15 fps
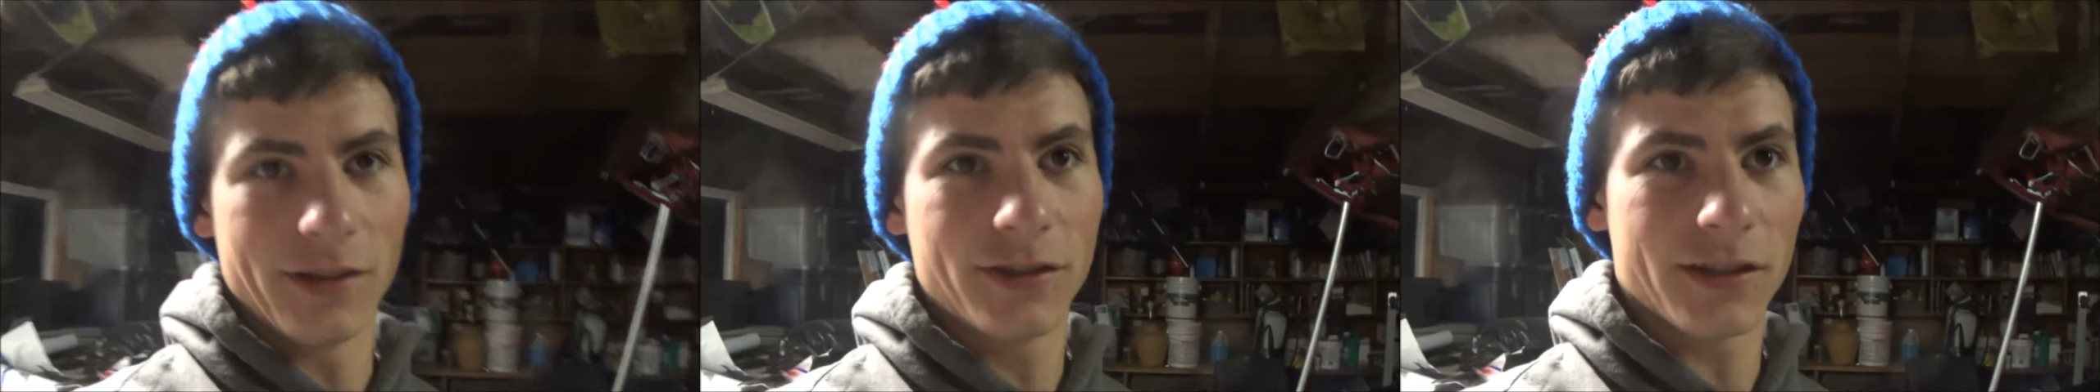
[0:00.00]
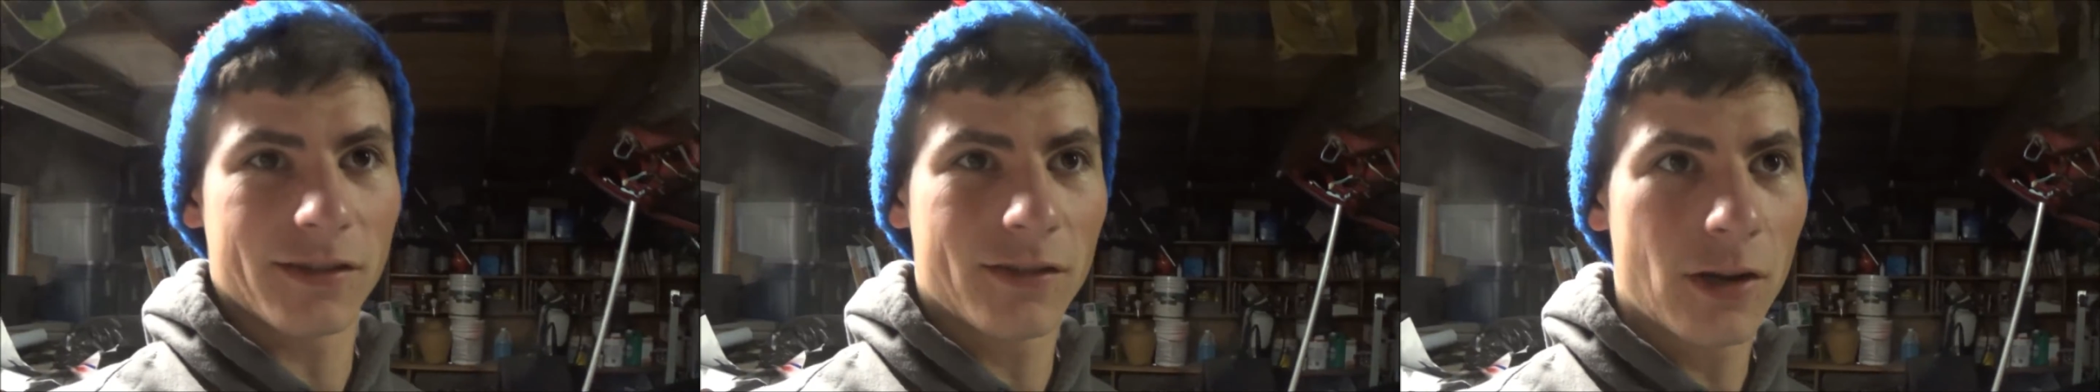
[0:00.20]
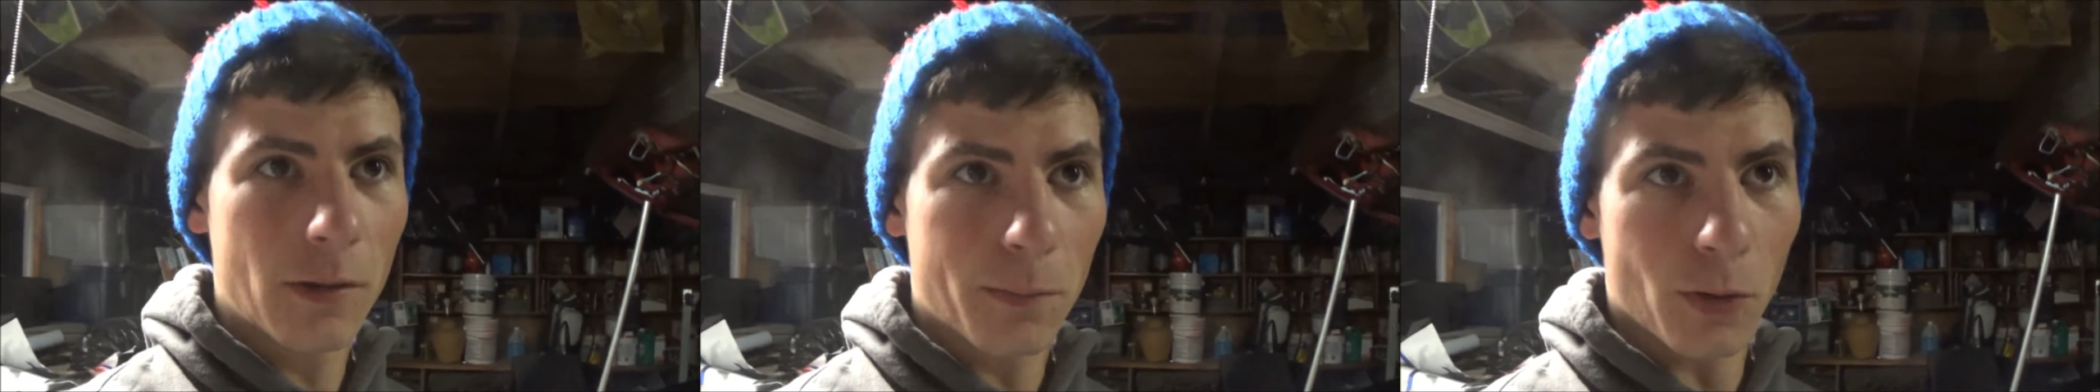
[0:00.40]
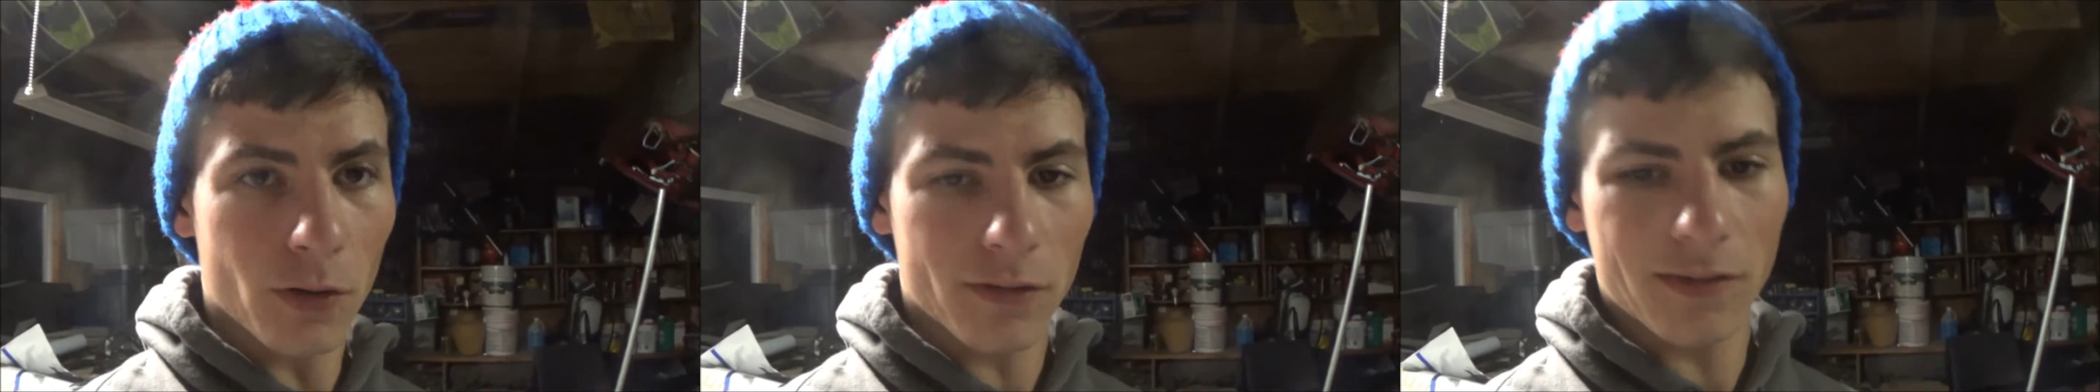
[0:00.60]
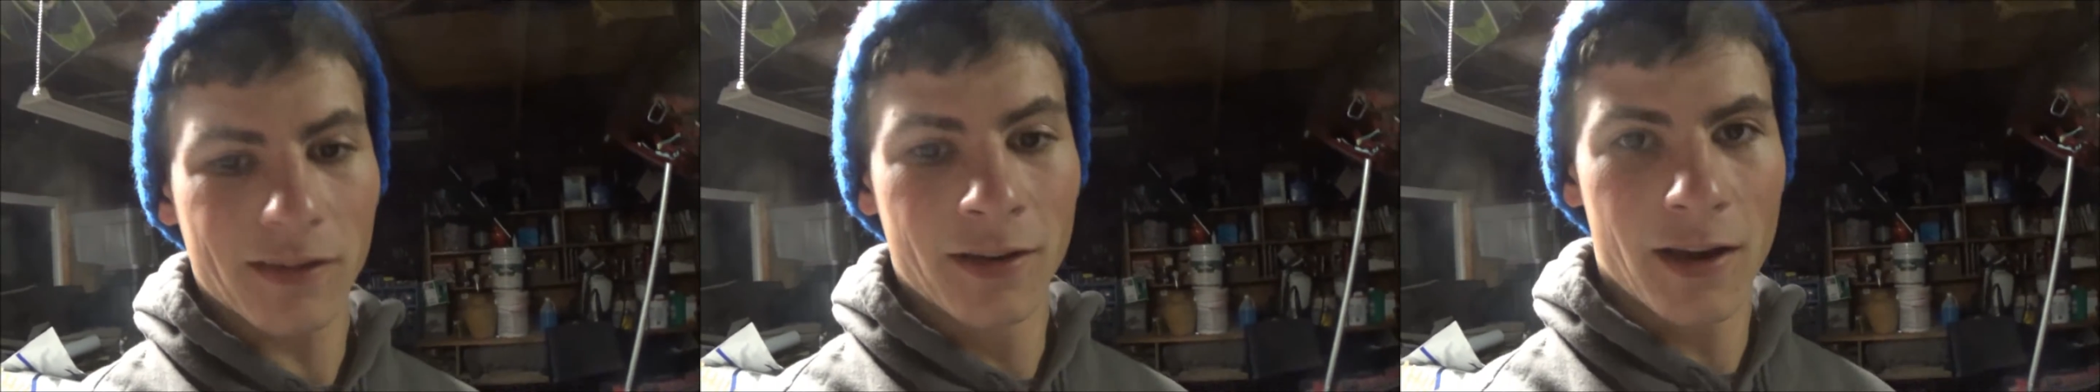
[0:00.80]
It's just 2
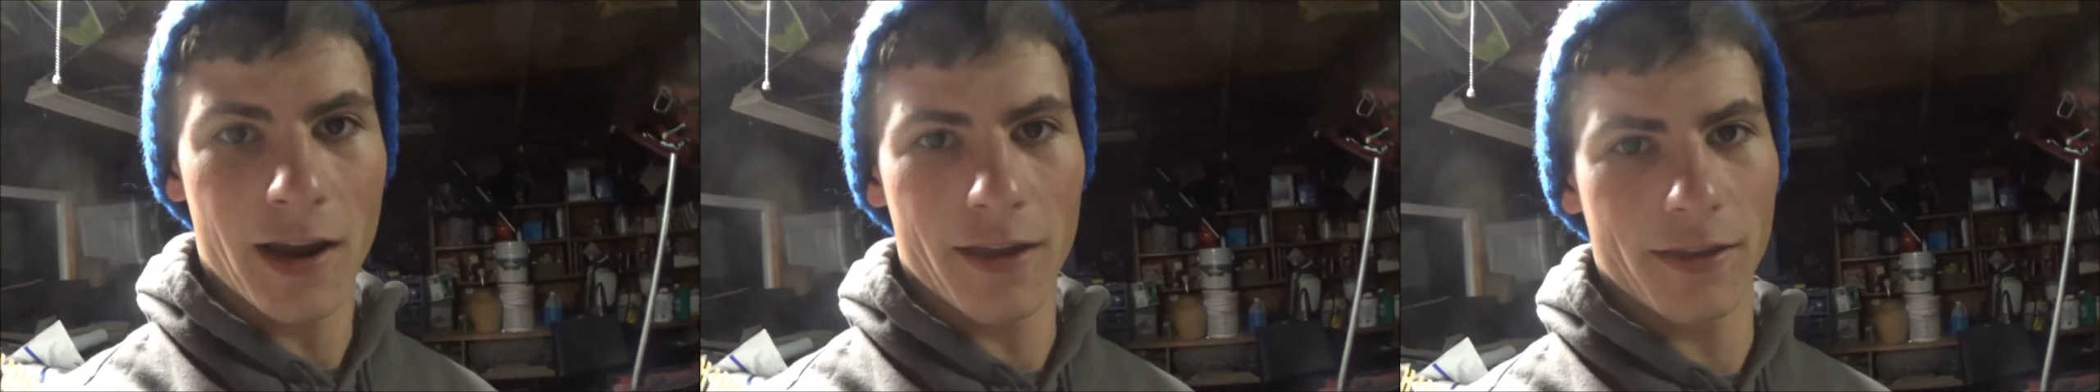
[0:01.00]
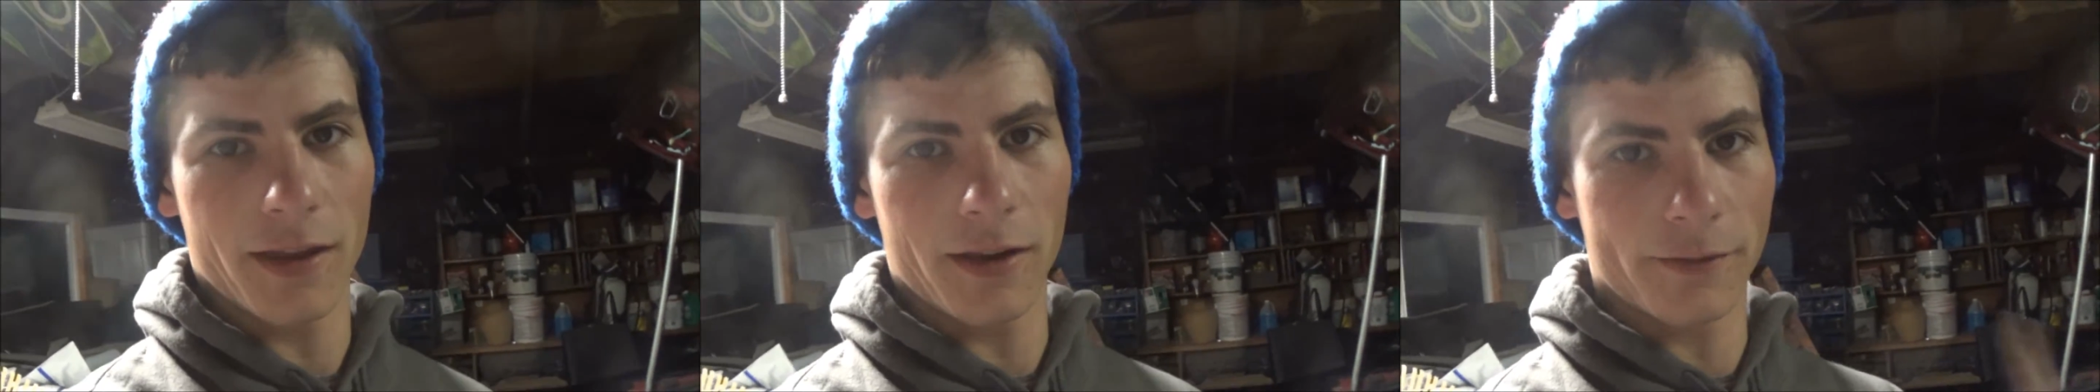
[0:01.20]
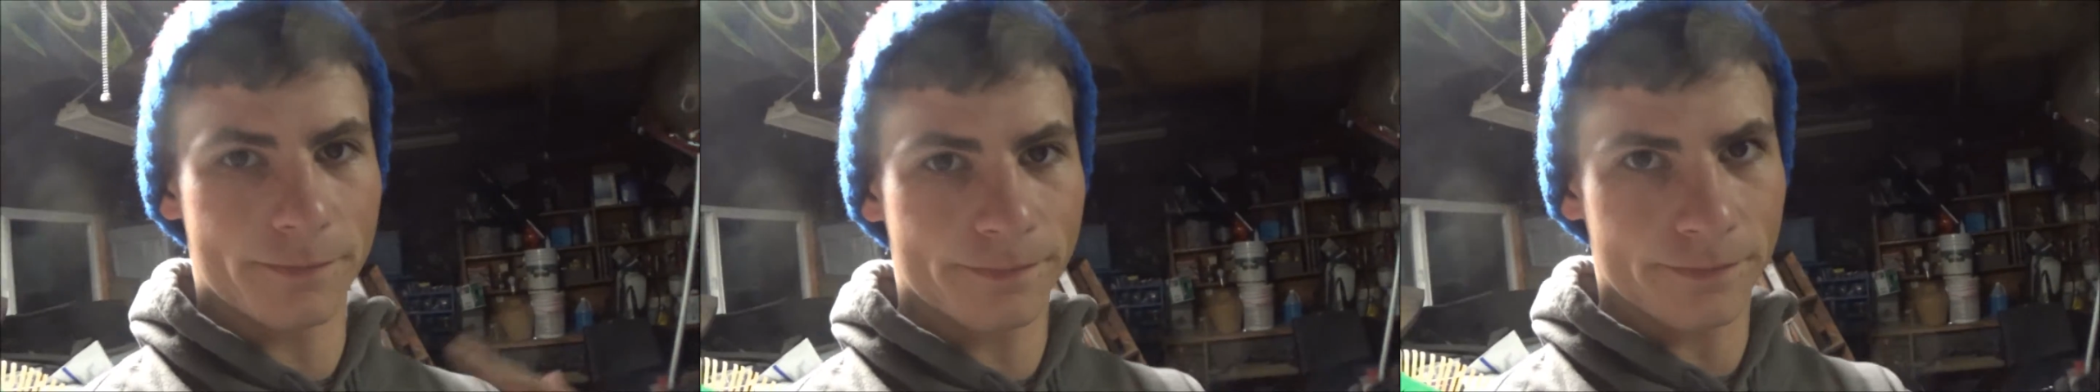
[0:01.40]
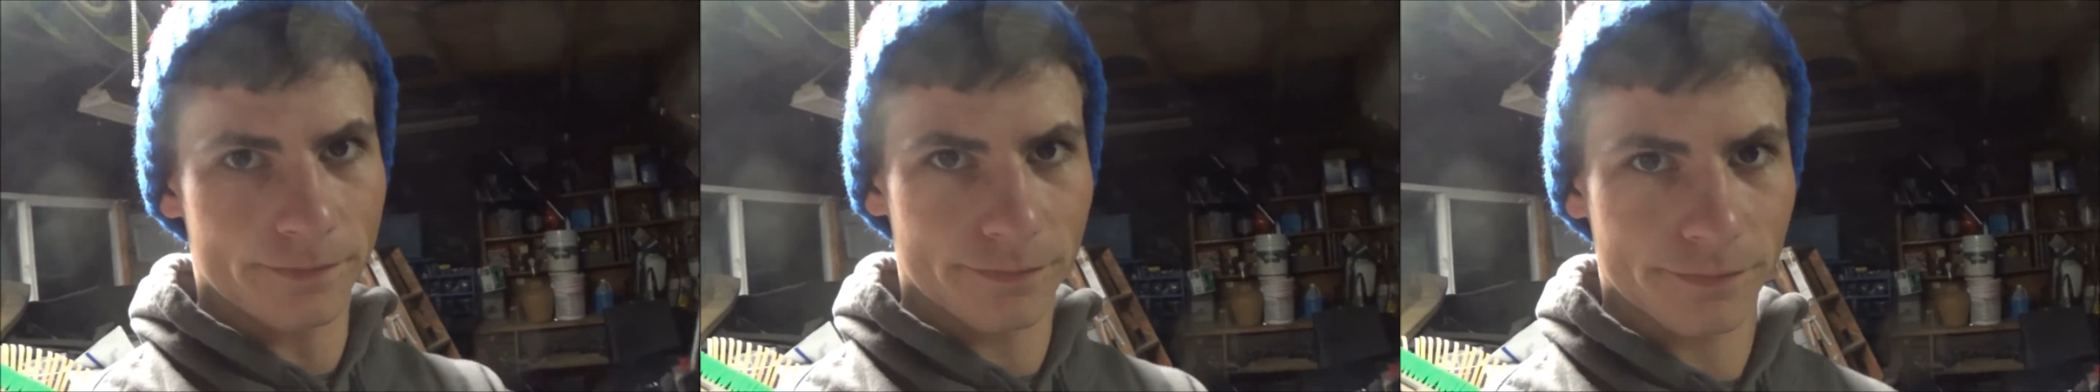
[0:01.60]
bolts and then